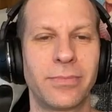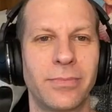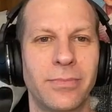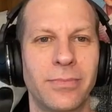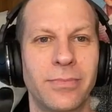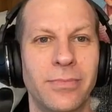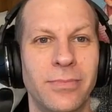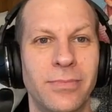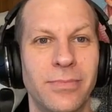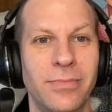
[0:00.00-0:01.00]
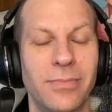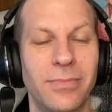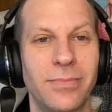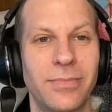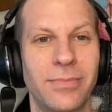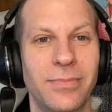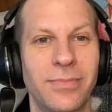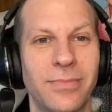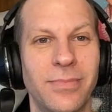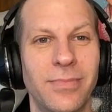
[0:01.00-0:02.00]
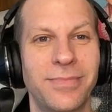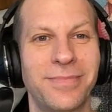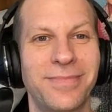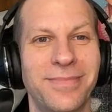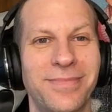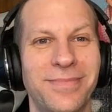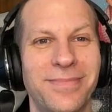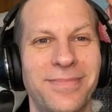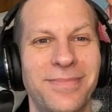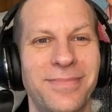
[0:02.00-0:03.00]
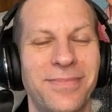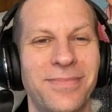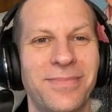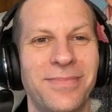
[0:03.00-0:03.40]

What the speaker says: The person shown says nothing.